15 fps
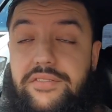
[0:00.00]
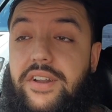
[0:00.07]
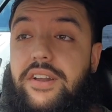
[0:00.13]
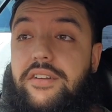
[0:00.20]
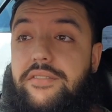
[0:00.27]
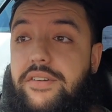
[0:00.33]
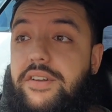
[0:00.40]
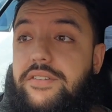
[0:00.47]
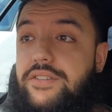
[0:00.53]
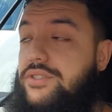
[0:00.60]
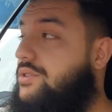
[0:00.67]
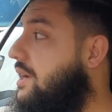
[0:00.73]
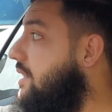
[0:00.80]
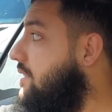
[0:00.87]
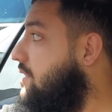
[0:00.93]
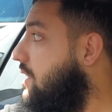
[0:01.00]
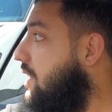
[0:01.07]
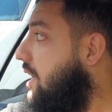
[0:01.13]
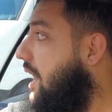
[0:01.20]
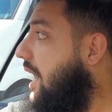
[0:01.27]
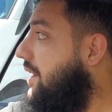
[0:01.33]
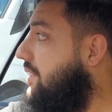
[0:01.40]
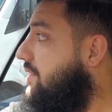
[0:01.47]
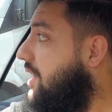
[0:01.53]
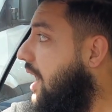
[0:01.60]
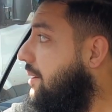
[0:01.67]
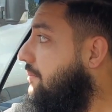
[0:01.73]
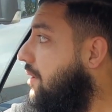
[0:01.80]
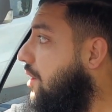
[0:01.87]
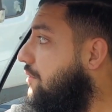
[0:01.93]
very, very strange. At the
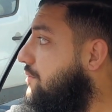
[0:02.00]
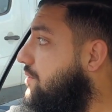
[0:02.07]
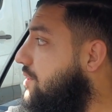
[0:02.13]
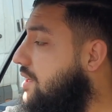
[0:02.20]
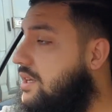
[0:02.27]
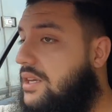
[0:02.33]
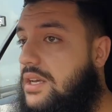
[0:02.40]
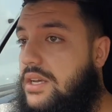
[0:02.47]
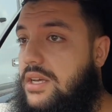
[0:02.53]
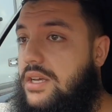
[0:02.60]
time, obviously,